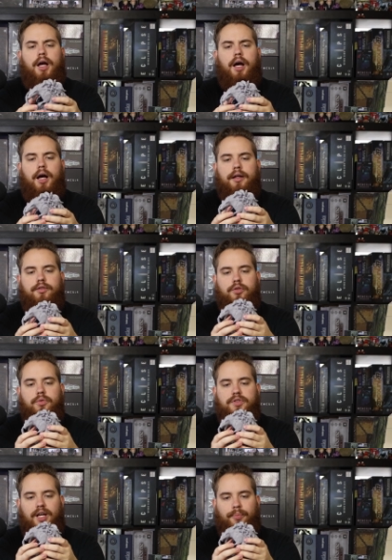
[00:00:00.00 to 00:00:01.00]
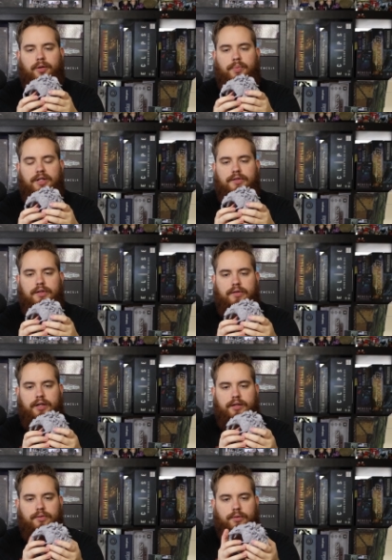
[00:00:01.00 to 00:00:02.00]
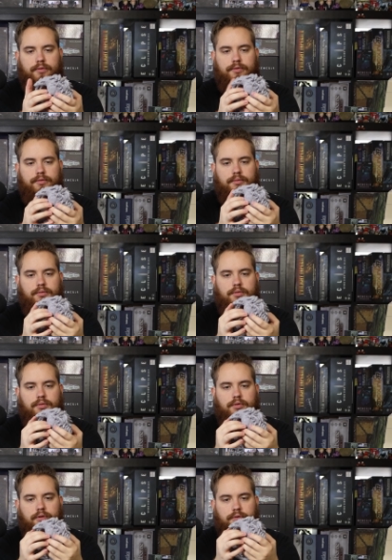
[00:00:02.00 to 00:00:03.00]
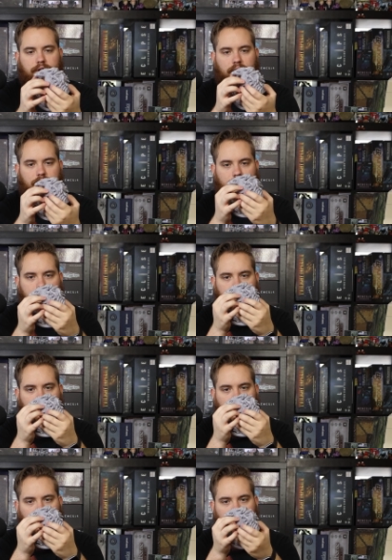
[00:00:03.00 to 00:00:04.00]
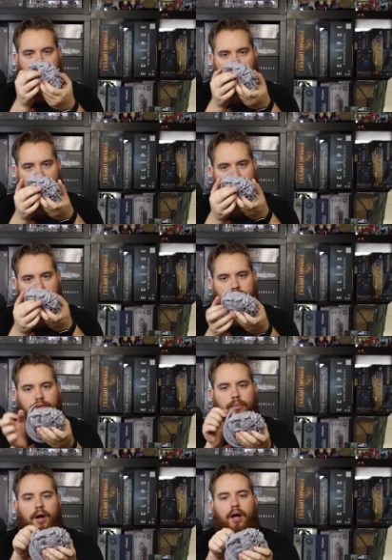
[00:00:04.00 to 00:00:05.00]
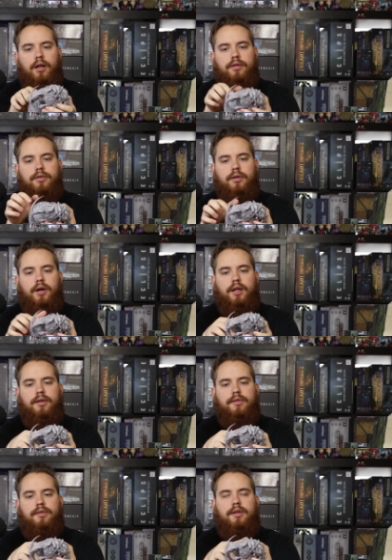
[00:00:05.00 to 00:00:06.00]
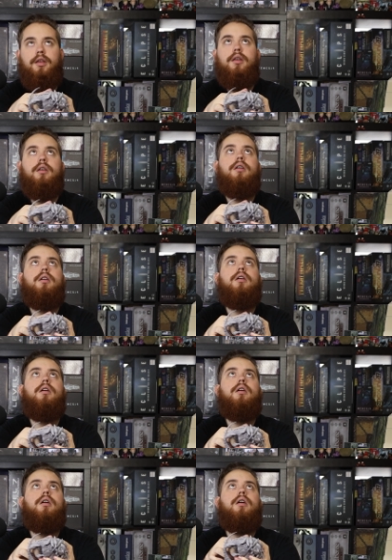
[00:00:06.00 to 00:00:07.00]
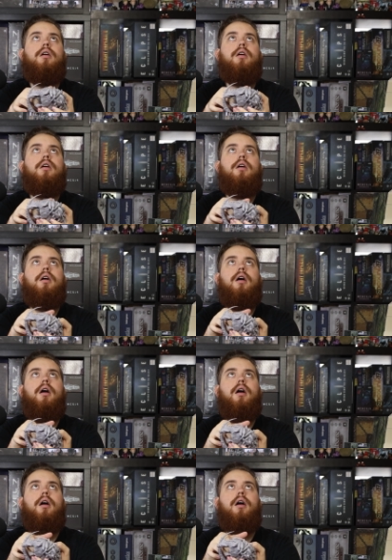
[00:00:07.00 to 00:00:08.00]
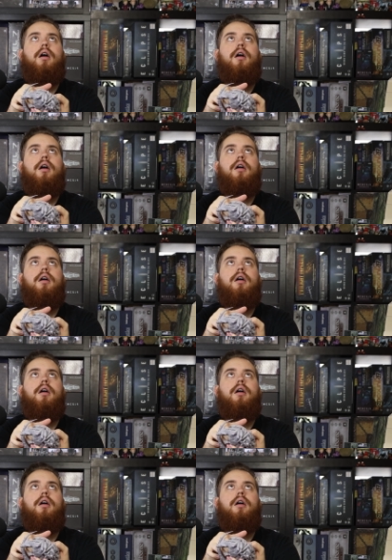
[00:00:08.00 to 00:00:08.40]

uh, two separate pieces, like sort of glued together. Um, head as well. You can kind of see uh,